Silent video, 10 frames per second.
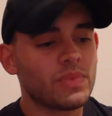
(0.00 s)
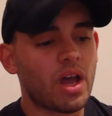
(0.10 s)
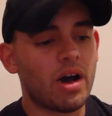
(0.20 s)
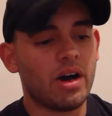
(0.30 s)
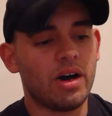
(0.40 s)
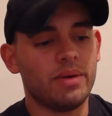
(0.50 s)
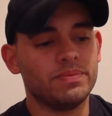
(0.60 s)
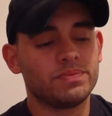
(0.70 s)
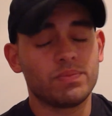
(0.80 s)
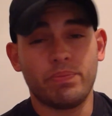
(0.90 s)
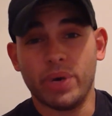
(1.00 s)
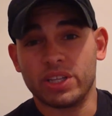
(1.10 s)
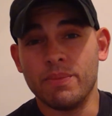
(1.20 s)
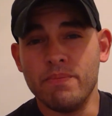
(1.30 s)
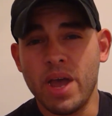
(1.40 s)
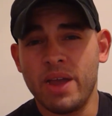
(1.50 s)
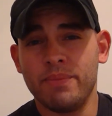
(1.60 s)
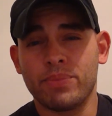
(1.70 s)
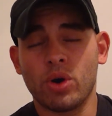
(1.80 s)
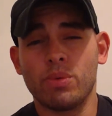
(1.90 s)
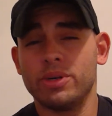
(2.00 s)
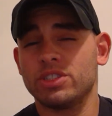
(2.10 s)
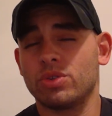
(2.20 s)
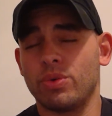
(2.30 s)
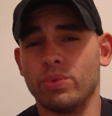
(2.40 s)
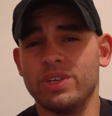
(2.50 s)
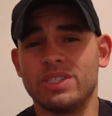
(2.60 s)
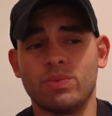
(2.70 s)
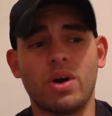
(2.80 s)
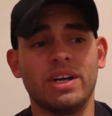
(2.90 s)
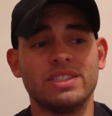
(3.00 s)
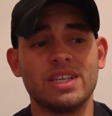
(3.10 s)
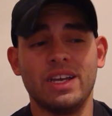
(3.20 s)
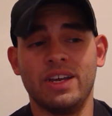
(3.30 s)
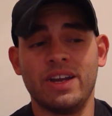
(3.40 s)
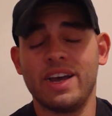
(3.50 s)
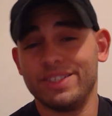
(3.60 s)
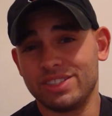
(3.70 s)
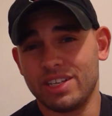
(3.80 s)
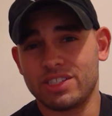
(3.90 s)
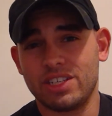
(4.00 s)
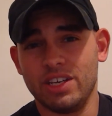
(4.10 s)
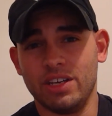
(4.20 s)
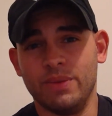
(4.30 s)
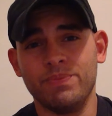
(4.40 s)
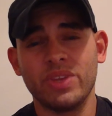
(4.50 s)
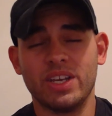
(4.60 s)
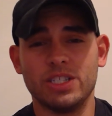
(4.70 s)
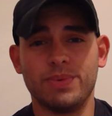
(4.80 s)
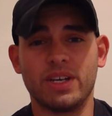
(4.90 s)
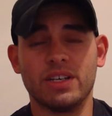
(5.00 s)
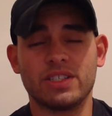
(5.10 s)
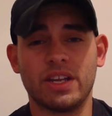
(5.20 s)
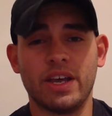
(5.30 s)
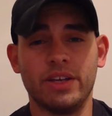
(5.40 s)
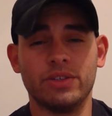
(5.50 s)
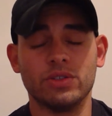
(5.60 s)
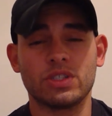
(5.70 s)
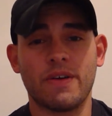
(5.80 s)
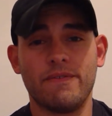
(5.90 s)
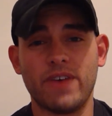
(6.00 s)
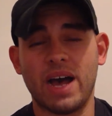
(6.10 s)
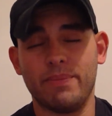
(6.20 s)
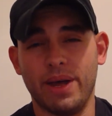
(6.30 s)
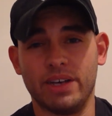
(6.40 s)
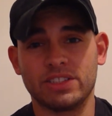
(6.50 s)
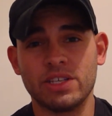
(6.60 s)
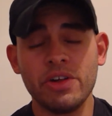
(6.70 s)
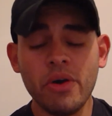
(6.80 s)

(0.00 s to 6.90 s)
But the main purpose, the reason why it's in SST is because it hinders fat mass.